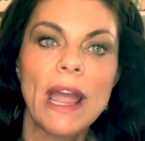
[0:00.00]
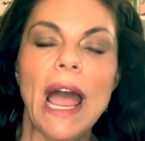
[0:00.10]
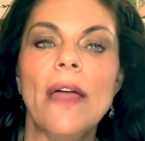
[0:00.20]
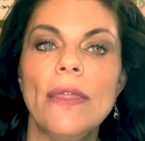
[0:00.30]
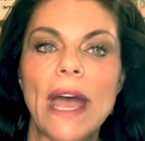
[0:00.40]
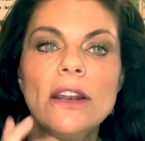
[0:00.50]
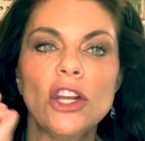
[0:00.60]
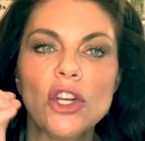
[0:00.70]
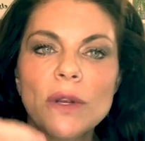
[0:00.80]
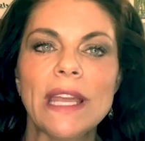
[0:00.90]
and then
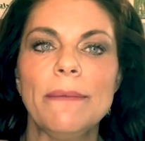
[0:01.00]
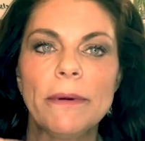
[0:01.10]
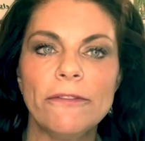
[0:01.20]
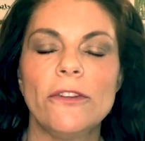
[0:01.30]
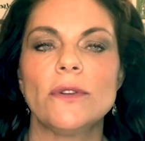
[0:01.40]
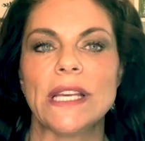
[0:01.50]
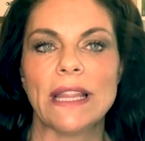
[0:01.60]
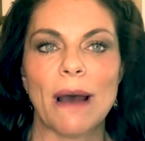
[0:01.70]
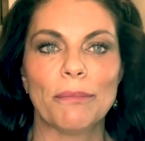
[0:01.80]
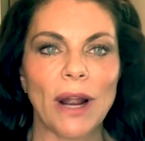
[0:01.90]
you keep infusing
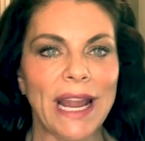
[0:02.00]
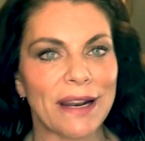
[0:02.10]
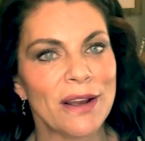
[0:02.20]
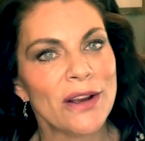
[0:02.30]
that brain.